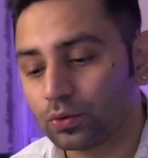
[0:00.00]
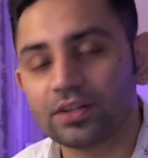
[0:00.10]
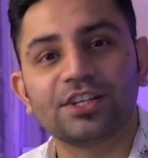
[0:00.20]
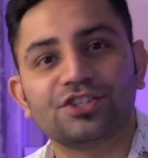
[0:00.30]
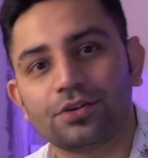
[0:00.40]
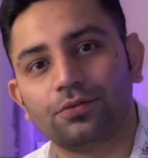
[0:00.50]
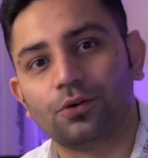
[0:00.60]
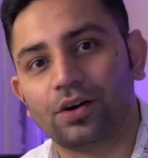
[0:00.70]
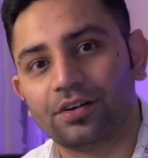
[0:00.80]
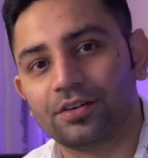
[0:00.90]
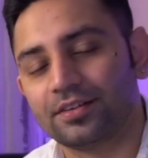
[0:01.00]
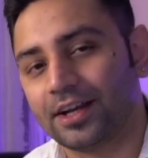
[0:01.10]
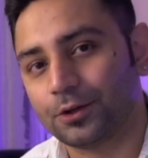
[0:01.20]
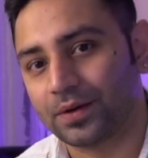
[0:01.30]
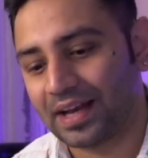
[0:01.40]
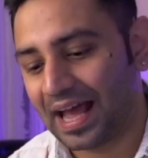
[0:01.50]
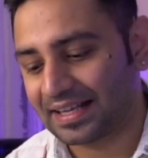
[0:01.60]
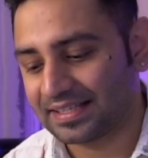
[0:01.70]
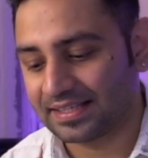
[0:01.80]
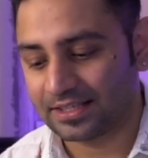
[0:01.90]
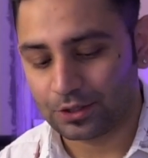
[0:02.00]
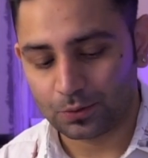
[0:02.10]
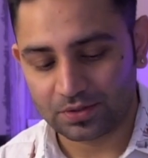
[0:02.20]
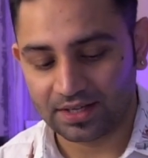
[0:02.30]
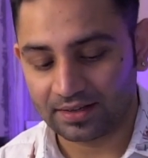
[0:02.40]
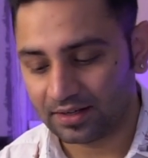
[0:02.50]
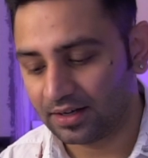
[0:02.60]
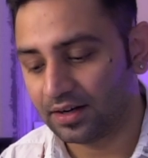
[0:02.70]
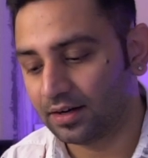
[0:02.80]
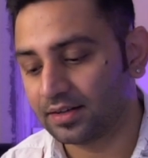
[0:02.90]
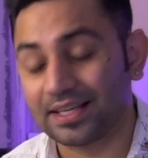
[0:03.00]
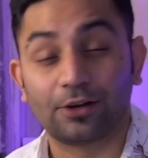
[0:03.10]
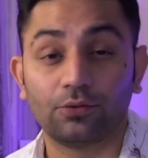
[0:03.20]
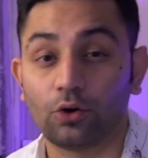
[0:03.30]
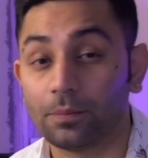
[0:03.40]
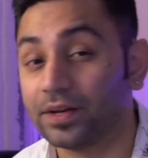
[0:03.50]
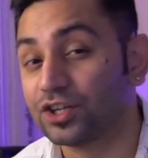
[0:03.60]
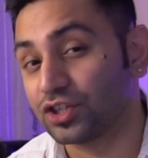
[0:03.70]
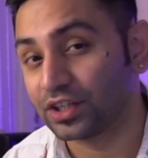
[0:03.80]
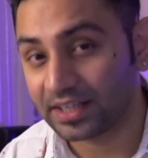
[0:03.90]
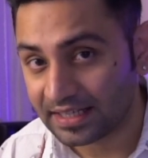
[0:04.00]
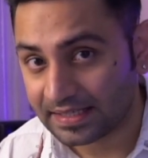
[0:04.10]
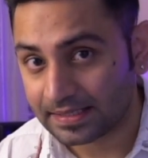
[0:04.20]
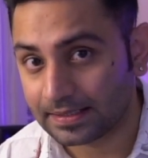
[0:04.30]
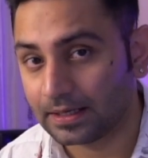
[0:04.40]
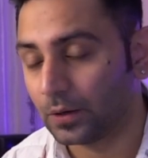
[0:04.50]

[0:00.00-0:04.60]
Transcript: the DJI 400 that you can access using a set of combination keys.